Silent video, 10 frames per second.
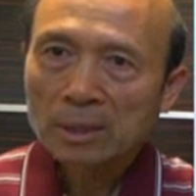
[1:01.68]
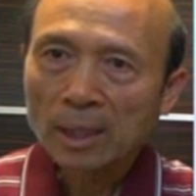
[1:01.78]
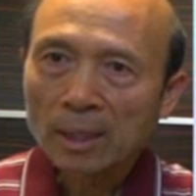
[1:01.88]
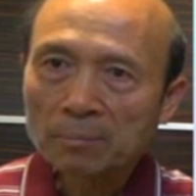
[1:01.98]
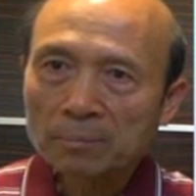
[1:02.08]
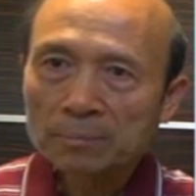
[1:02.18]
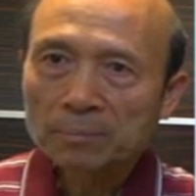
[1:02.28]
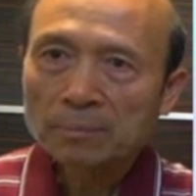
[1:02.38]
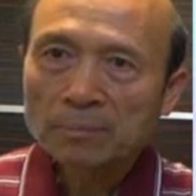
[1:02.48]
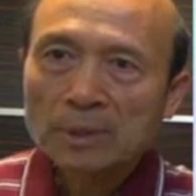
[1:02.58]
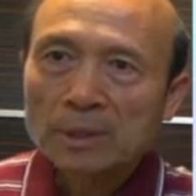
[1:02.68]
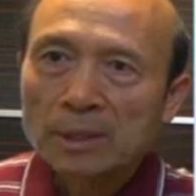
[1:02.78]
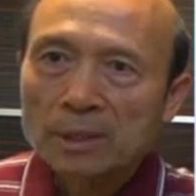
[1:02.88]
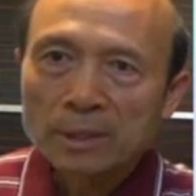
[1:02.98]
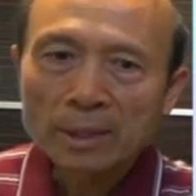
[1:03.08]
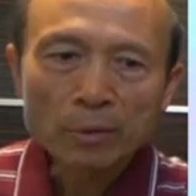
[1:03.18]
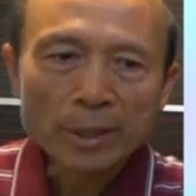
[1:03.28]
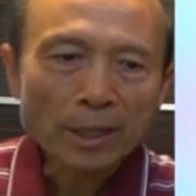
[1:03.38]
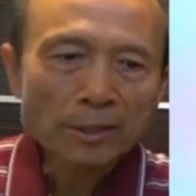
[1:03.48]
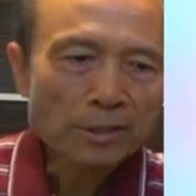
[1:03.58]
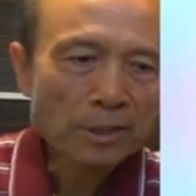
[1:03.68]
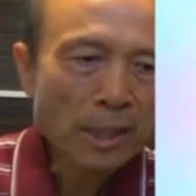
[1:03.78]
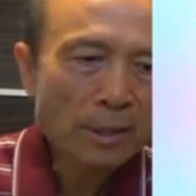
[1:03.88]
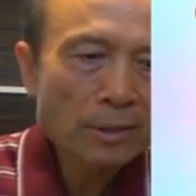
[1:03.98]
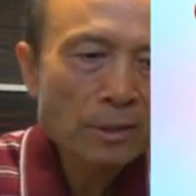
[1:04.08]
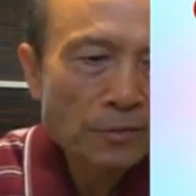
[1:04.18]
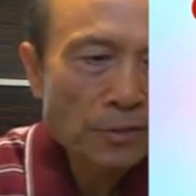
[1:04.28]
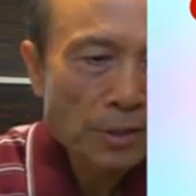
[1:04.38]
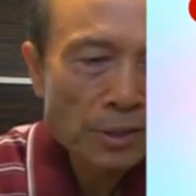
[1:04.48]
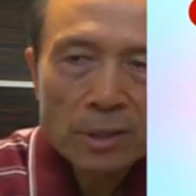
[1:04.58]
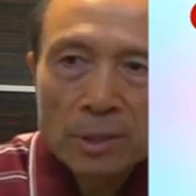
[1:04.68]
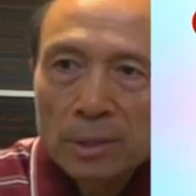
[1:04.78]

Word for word: um, that we understand the difference.